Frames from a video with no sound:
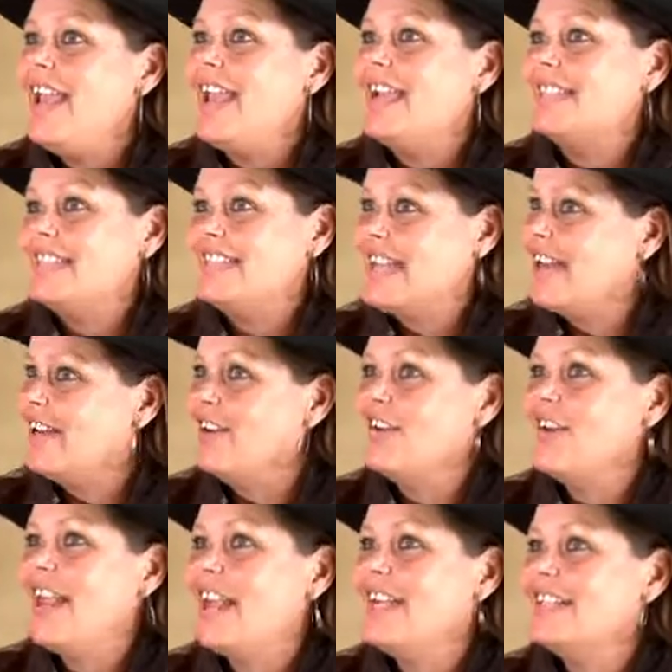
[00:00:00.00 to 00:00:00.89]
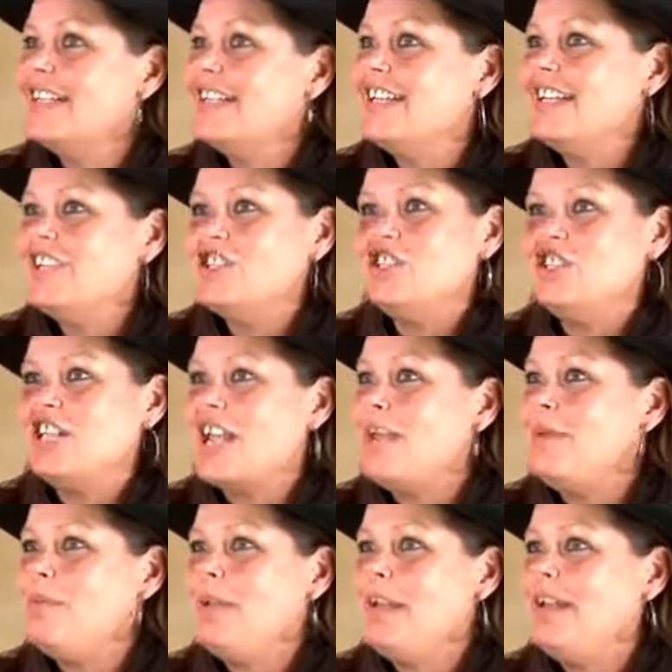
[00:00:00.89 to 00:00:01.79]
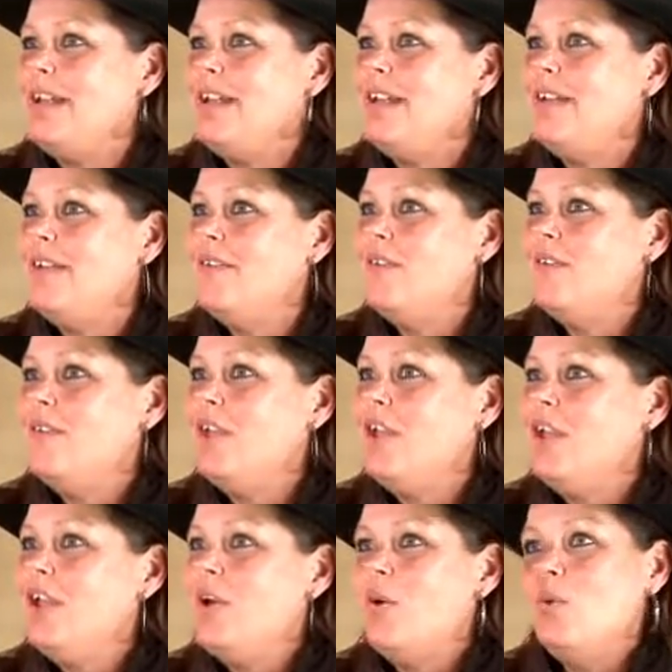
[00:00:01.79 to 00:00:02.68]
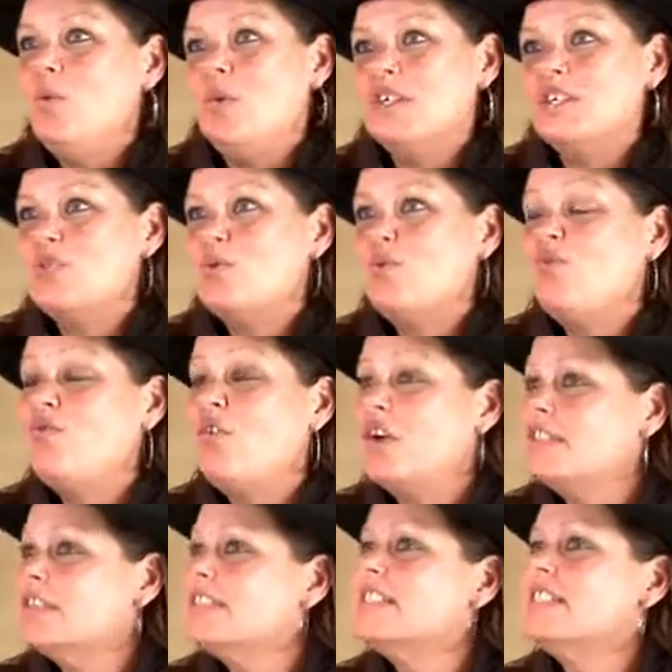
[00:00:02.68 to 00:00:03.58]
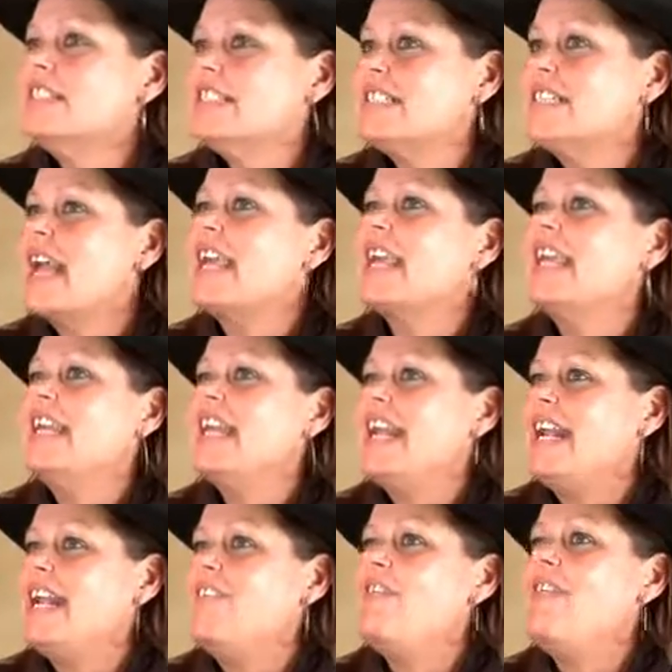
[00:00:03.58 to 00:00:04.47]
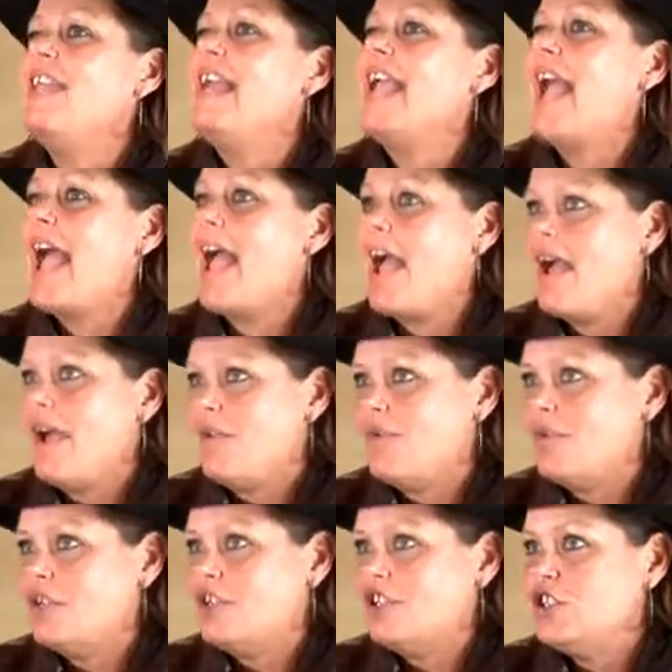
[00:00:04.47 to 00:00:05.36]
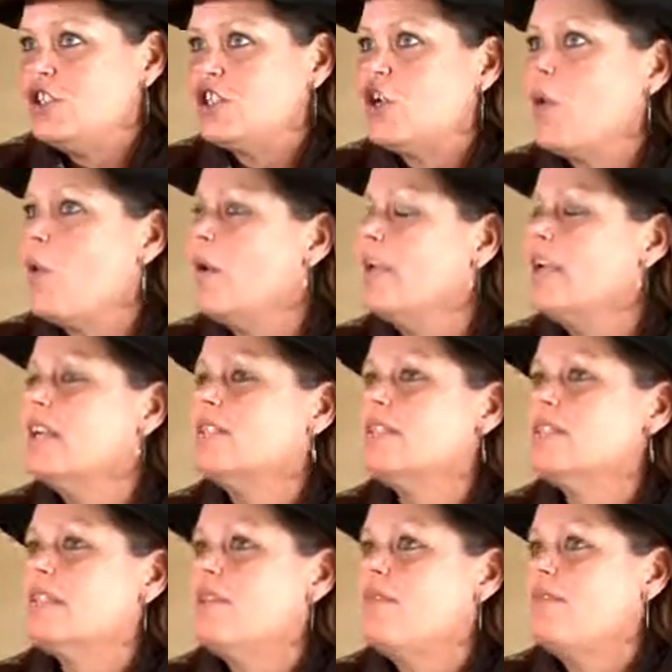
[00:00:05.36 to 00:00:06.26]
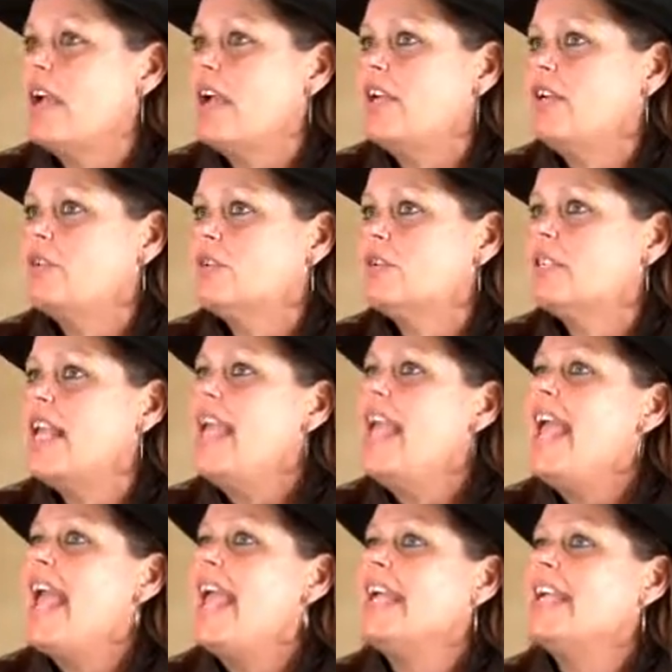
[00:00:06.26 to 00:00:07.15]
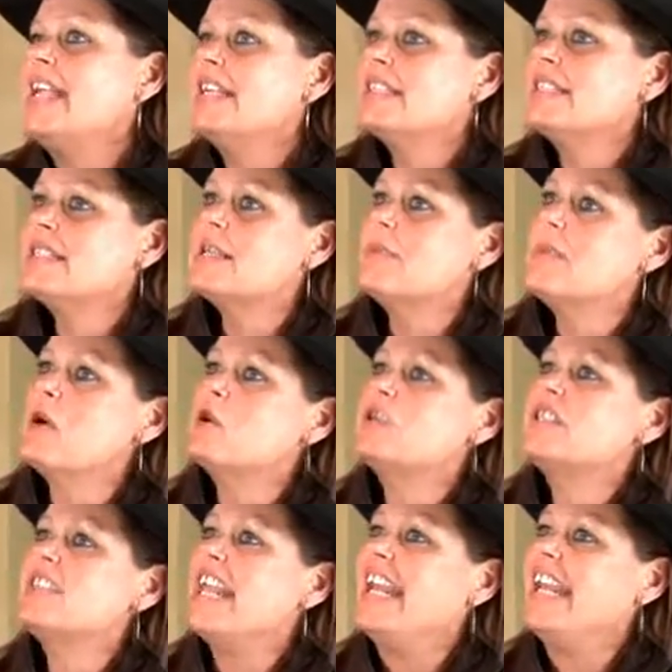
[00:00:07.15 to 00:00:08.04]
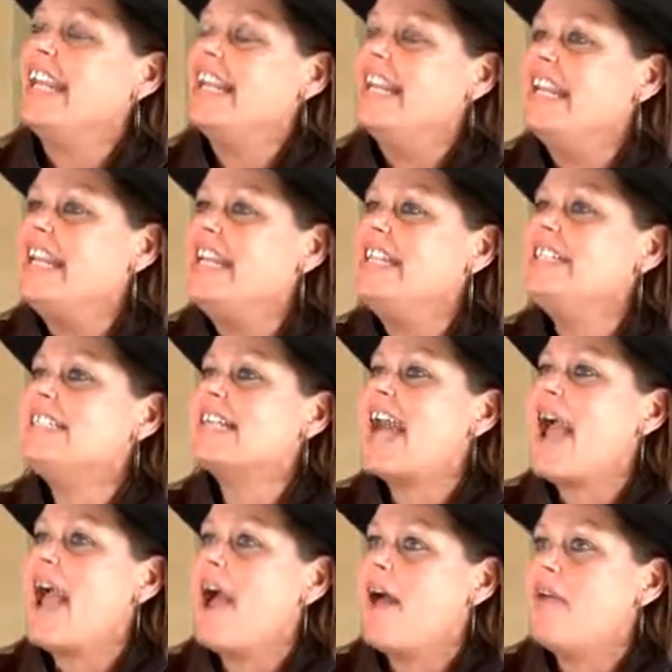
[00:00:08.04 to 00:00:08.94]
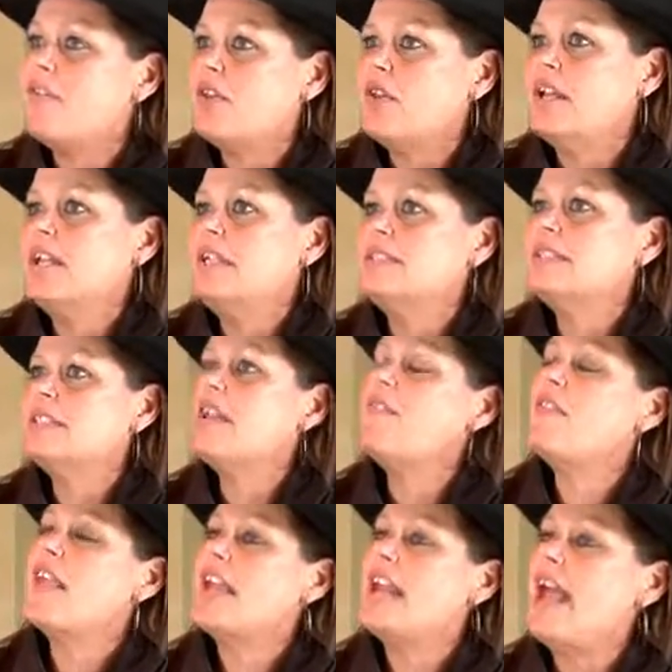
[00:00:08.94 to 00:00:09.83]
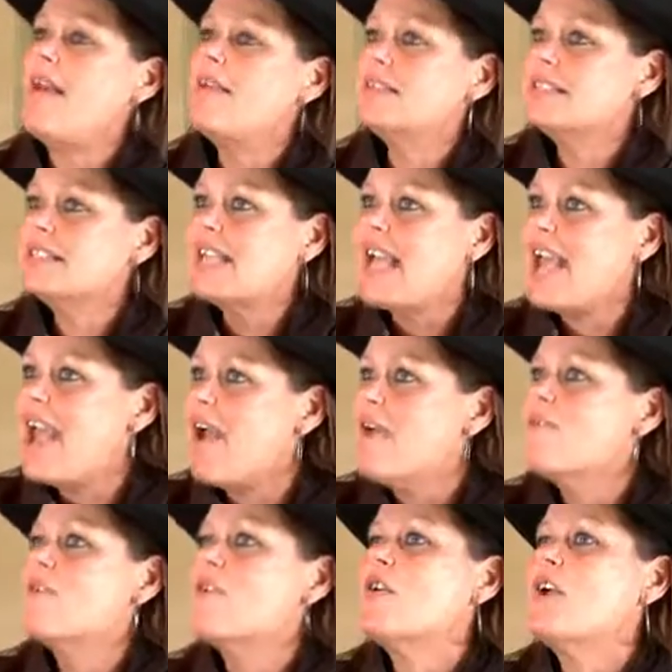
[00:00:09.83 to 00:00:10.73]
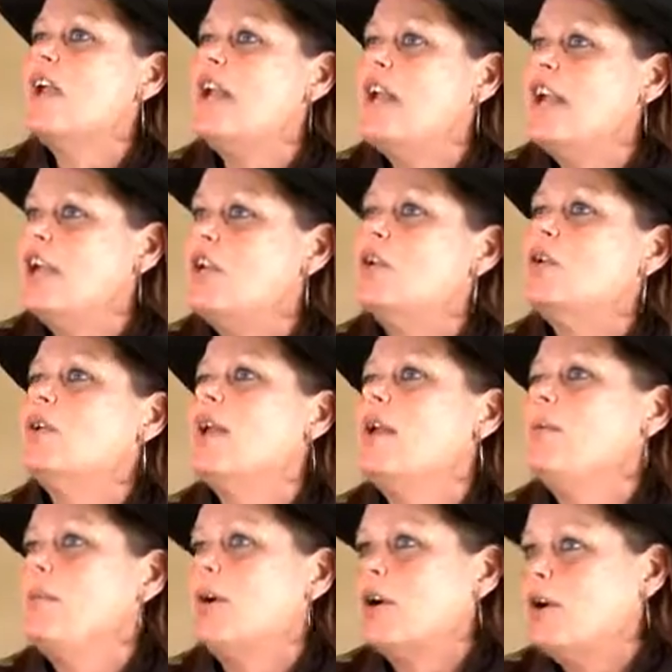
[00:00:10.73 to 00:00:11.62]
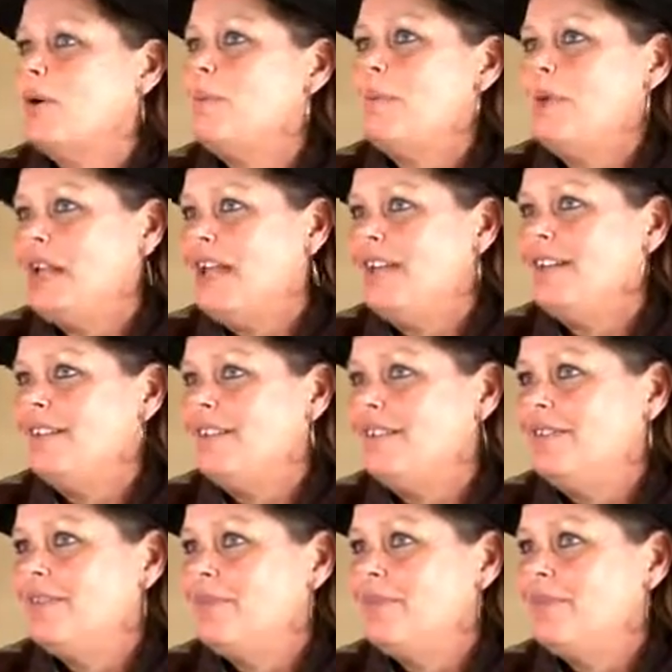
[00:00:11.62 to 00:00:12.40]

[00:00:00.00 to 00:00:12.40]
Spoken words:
and Taylor Langdon and JB was first and second in the average going into the finals against the most elite athletes that has ever entered a barrel pen.